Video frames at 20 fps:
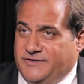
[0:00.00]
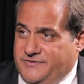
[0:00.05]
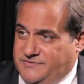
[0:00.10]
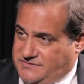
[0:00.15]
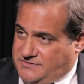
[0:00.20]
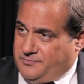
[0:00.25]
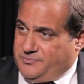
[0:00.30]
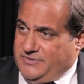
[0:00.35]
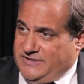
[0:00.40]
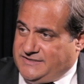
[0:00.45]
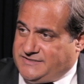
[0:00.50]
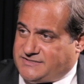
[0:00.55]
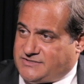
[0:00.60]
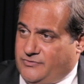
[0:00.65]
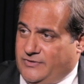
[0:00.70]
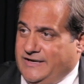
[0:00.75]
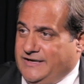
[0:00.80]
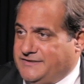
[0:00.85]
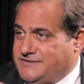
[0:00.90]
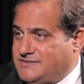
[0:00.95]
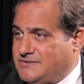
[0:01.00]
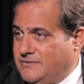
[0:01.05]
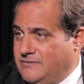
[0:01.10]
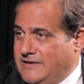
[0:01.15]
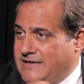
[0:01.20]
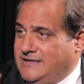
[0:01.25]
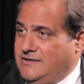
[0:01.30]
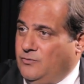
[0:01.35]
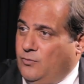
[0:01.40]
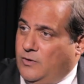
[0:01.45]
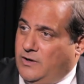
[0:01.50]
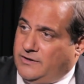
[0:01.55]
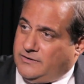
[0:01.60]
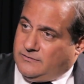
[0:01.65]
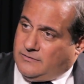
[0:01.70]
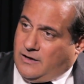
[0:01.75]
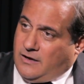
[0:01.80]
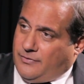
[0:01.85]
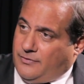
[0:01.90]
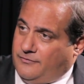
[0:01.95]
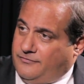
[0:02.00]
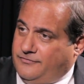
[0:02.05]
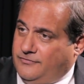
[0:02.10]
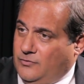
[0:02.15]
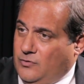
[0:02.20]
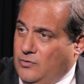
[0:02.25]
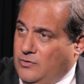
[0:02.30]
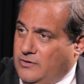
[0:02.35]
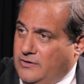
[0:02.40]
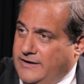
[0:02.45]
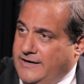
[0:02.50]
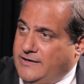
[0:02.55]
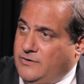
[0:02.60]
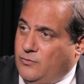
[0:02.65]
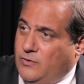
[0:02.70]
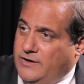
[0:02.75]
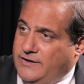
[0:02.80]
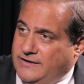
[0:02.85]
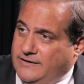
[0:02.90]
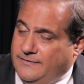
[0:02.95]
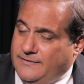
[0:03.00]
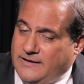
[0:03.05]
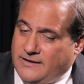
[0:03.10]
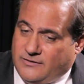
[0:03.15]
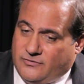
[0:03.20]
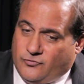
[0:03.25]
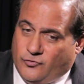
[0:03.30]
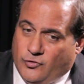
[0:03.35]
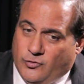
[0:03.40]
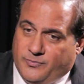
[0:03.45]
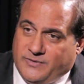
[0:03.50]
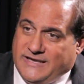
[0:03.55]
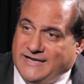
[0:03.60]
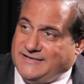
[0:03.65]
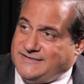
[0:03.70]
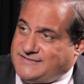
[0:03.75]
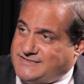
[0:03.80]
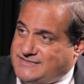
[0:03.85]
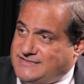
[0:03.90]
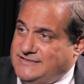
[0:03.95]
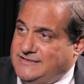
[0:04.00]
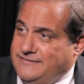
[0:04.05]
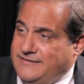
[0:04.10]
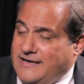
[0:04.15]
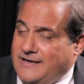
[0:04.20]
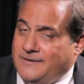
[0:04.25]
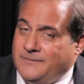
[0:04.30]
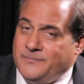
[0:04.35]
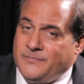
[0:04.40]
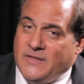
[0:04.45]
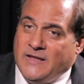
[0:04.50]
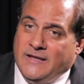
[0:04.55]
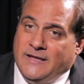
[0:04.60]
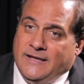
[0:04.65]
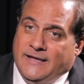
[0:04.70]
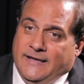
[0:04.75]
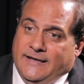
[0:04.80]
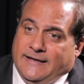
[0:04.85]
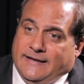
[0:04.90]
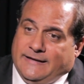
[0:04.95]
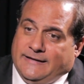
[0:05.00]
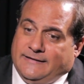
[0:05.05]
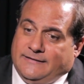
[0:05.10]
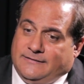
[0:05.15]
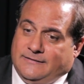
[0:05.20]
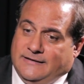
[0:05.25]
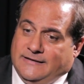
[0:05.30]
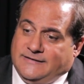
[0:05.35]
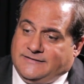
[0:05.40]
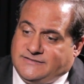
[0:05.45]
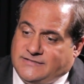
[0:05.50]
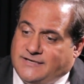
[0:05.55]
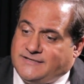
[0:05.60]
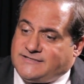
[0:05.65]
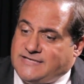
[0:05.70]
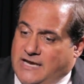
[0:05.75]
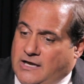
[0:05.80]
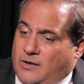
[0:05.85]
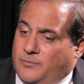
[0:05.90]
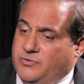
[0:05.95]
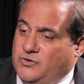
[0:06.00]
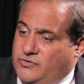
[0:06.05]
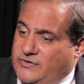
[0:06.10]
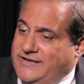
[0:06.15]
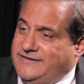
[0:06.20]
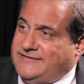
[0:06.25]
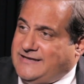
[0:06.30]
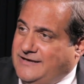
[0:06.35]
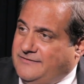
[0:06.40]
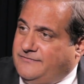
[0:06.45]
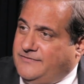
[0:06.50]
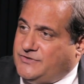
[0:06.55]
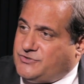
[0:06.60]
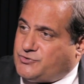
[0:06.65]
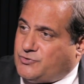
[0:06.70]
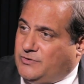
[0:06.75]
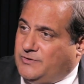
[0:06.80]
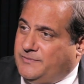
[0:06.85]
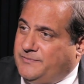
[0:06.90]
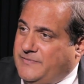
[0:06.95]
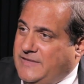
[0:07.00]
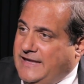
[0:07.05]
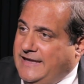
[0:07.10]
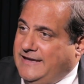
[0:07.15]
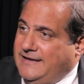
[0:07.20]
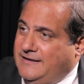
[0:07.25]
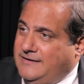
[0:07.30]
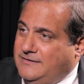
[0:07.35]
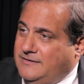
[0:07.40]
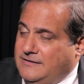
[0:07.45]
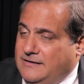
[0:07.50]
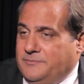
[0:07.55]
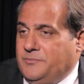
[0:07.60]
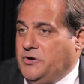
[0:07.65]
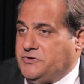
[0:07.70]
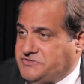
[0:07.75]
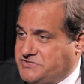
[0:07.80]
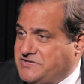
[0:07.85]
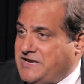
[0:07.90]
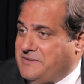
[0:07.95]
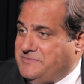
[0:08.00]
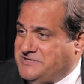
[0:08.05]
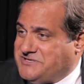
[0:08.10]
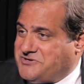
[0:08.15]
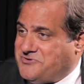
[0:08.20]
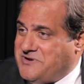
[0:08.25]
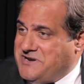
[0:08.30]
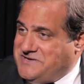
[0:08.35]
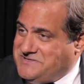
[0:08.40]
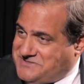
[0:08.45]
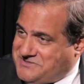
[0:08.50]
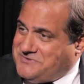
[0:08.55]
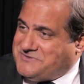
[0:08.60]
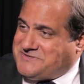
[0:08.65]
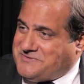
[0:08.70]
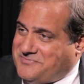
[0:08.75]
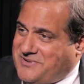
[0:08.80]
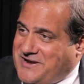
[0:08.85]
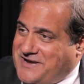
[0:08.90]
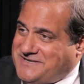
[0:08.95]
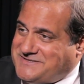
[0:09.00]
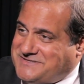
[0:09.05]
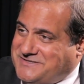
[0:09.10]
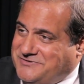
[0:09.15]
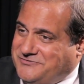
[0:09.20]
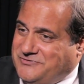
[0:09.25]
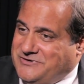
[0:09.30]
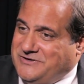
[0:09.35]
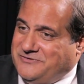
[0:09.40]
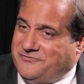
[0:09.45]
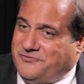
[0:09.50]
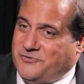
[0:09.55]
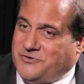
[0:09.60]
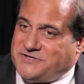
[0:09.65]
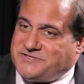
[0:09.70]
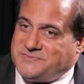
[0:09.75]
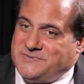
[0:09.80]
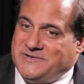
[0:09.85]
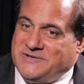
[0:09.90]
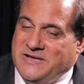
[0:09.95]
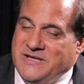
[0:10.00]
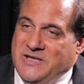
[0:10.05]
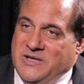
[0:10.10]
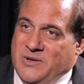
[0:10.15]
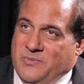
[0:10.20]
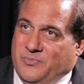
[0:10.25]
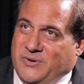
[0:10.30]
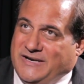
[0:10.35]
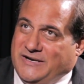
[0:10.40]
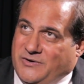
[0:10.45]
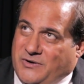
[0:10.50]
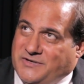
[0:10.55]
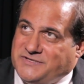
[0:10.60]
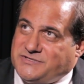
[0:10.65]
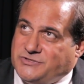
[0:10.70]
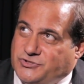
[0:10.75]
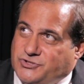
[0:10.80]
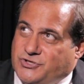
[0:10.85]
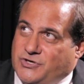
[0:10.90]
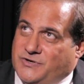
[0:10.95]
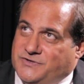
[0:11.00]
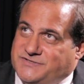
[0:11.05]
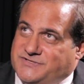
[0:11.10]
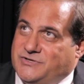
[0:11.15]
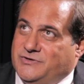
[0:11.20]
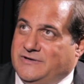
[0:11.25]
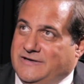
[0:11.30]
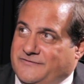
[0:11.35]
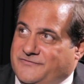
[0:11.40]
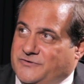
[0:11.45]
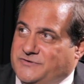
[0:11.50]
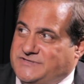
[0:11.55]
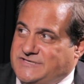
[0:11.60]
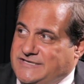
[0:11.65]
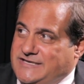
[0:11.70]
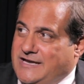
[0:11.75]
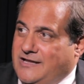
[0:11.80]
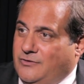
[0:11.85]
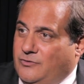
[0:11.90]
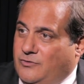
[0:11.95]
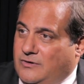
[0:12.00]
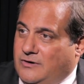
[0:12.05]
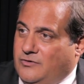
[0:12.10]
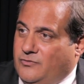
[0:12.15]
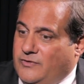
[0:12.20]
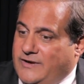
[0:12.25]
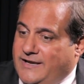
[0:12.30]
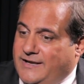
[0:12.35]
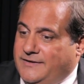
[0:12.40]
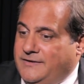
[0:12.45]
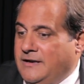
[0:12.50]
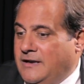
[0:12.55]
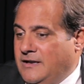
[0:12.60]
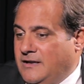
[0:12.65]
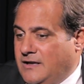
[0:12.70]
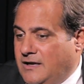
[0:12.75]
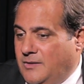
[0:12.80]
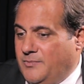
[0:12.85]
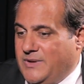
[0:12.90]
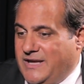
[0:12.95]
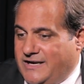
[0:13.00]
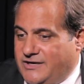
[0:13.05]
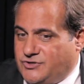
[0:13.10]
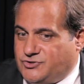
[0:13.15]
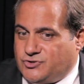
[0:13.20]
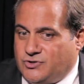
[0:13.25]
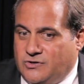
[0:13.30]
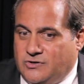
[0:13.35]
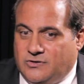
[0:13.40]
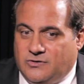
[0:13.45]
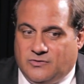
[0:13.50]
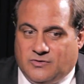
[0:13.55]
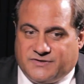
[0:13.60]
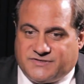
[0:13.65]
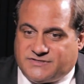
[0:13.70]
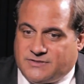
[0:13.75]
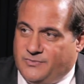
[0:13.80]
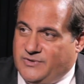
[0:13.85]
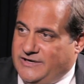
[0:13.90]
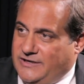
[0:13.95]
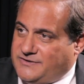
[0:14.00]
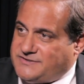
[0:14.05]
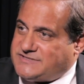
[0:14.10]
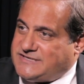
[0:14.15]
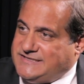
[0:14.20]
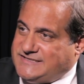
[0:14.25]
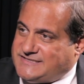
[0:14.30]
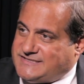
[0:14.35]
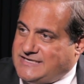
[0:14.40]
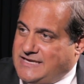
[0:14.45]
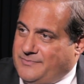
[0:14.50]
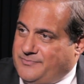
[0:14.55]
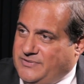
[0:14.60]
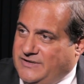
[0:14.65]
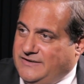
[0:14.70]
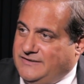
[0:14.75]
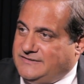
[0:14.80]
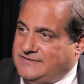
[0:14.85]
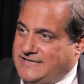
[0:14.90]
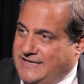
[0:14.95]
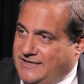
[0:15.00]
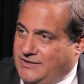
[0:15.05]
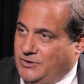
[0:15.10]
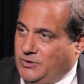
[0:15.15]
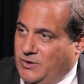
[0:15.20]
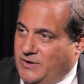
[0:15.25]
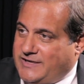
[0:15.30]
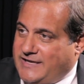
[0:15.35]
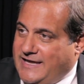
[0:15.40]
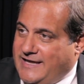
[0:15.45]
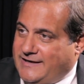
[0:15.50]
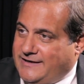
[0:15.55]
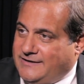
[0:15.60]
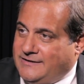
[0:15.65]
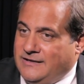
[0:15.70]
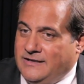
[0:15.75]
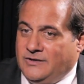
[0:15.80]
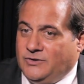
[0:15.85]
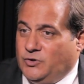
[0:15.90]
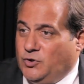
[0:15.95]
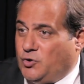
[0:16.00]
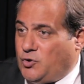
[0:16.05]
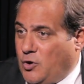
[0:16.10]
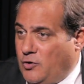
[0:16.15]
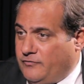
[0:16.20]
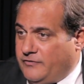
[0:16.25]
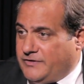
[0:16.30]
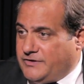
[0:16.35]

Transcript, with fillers: there's a big screen, so anyone on the floor, anyone in that group can see that. And it does help create that visual. And uh, most of the time it's green, so it's a positive reinforcement. But it also shows you if there's a yellow or red, a manager or someone else can step in, take a look at it, look over